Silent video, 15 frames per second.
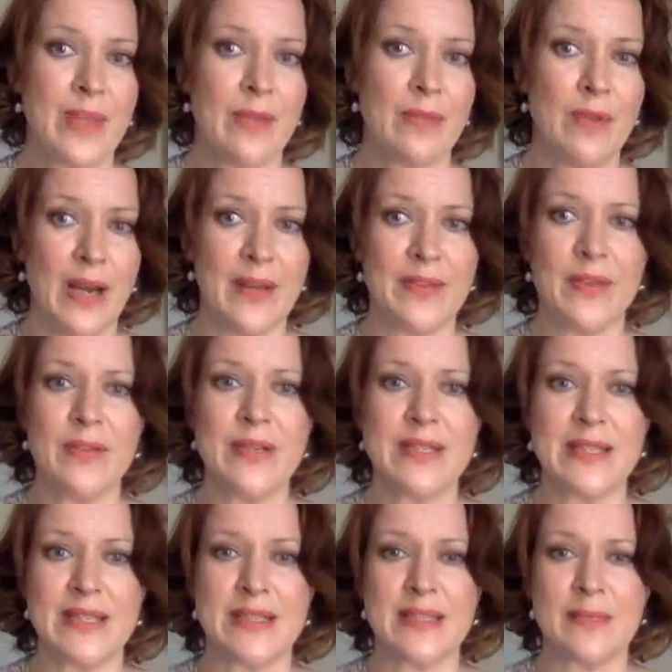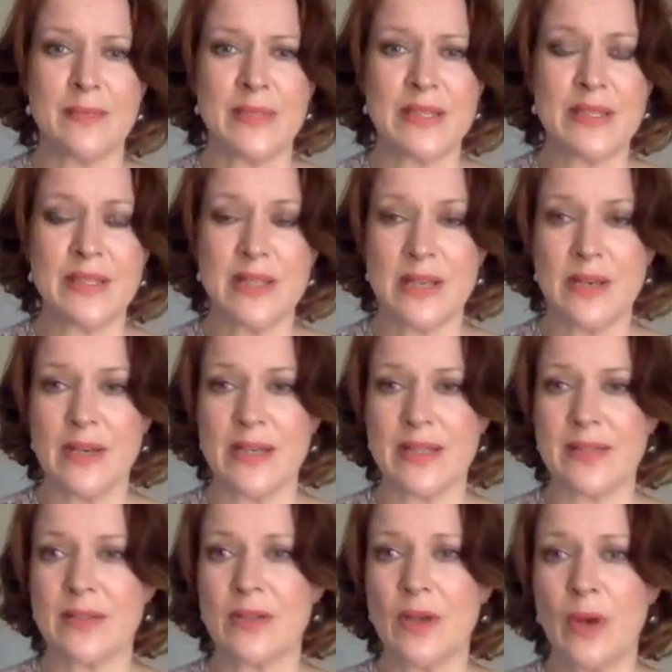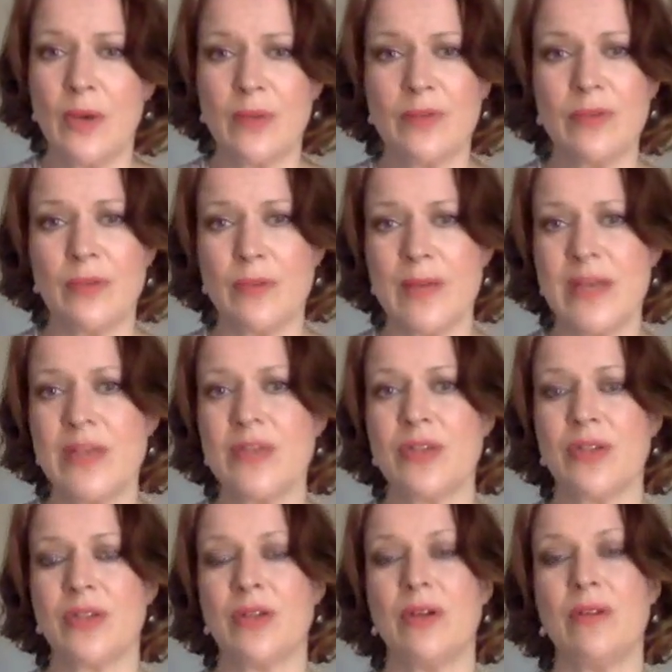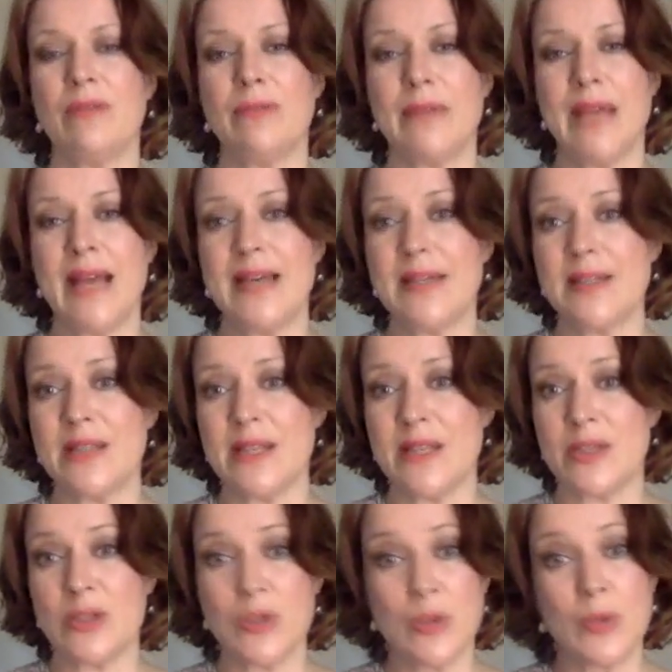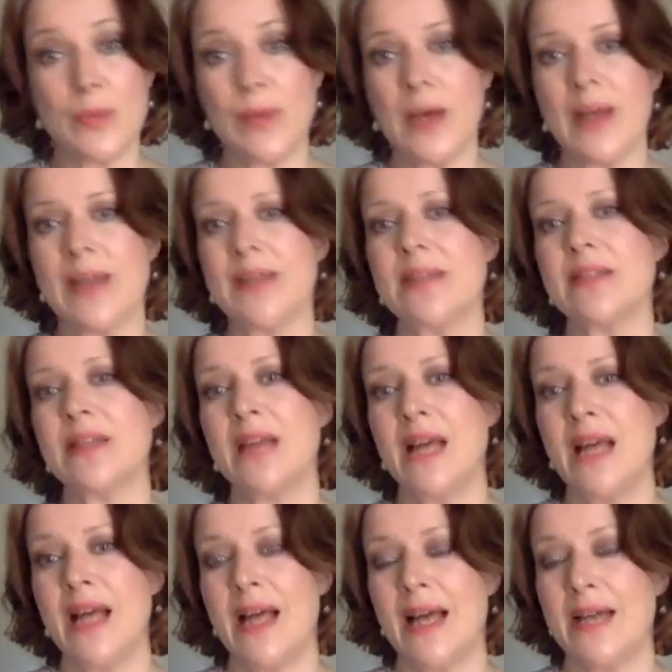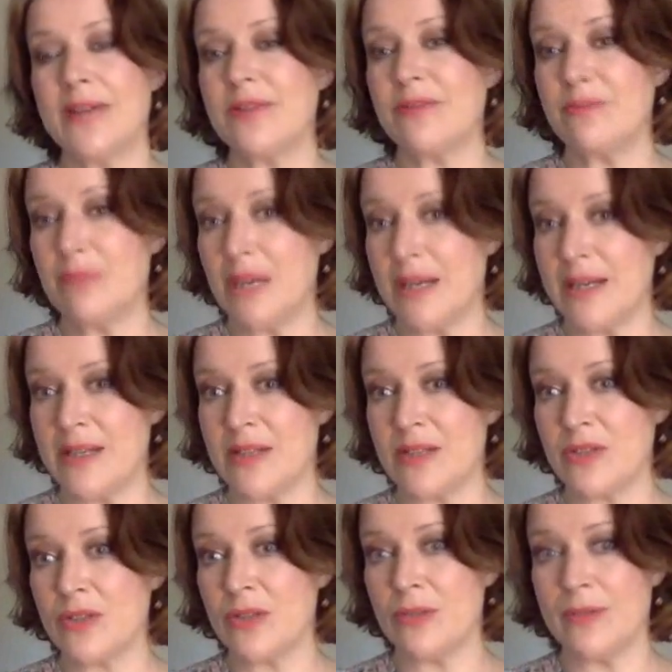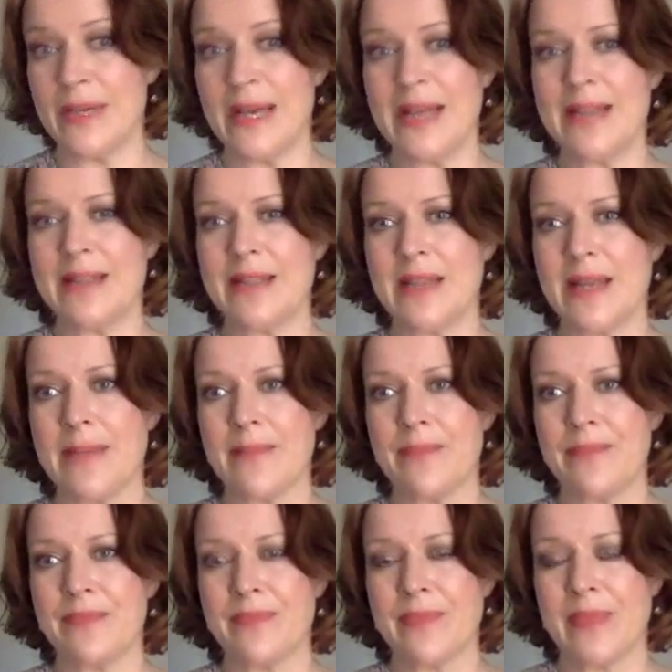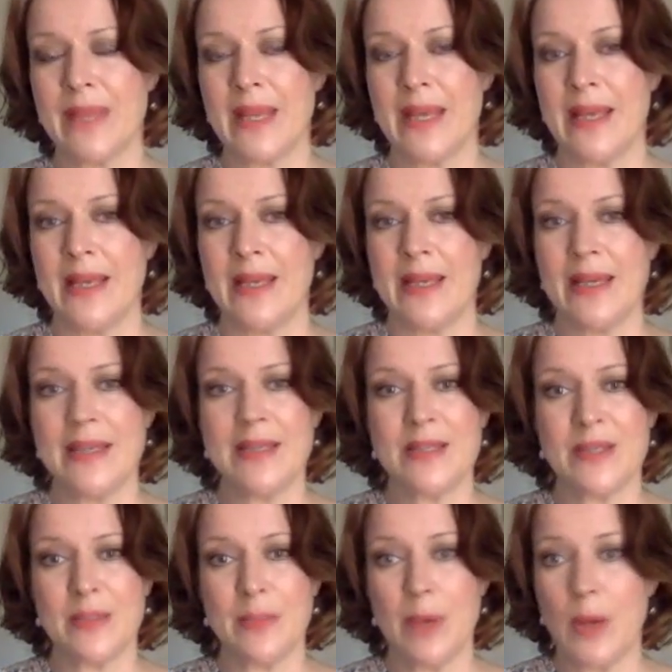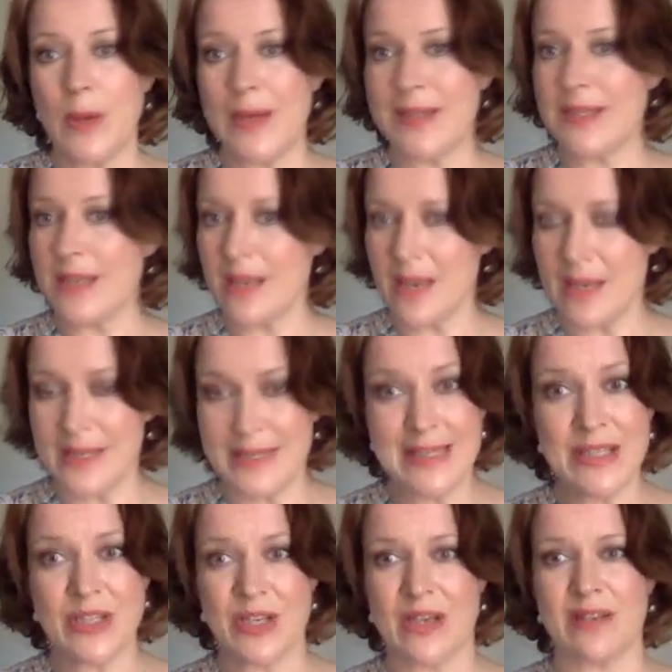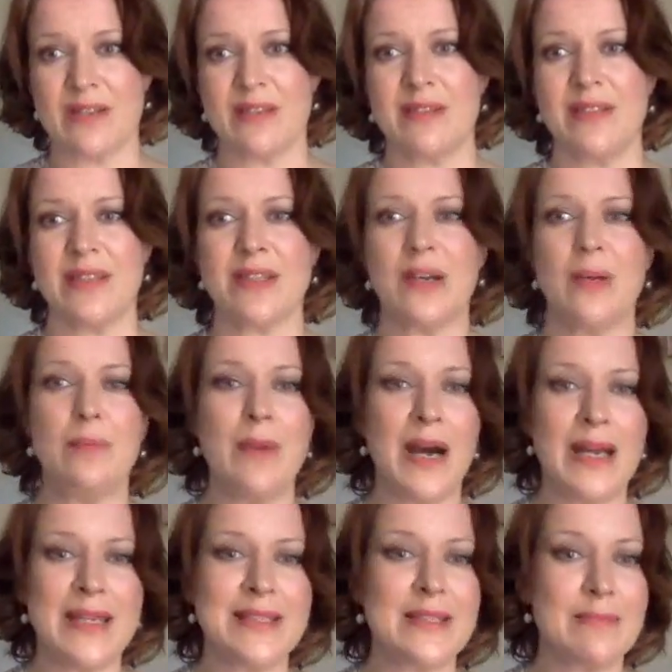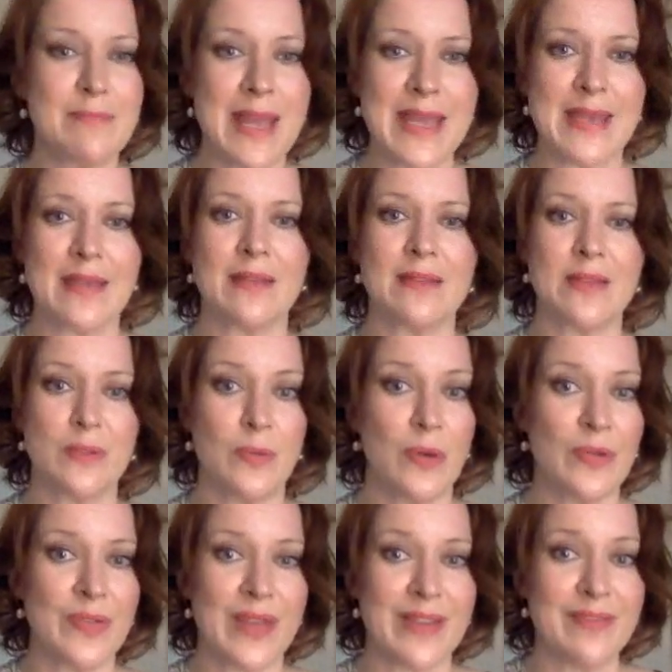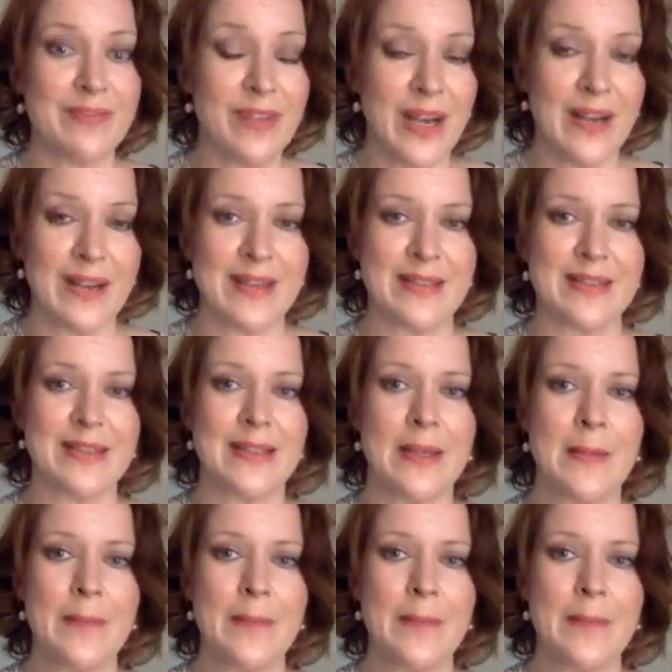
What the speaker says: Rather, it is the mysterious conformation of reality to mind and of mind to reality. It is the poetic addition that our minds make to what they find.